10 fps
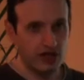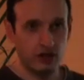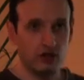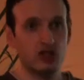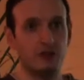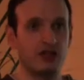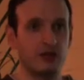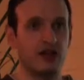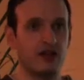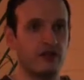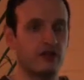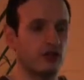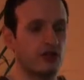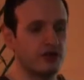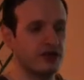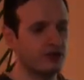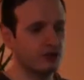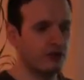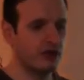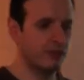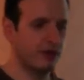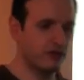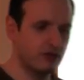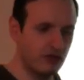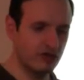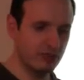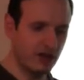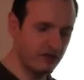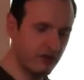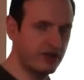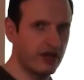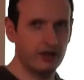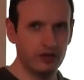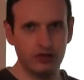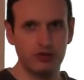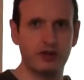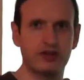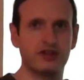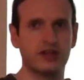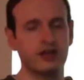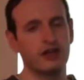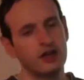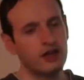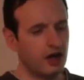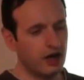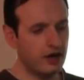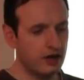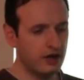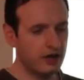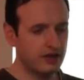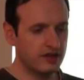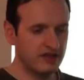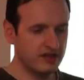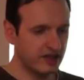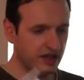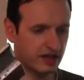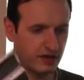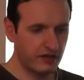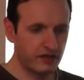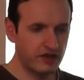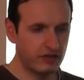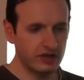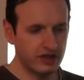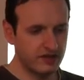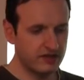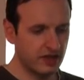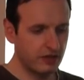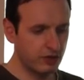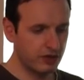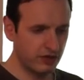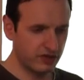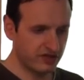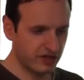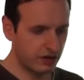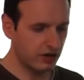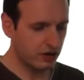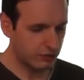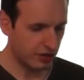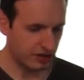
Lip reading: a huge battery life, so you don't need to worry about your smartphone dying on you during the day. This I can carry for several days, and it would still run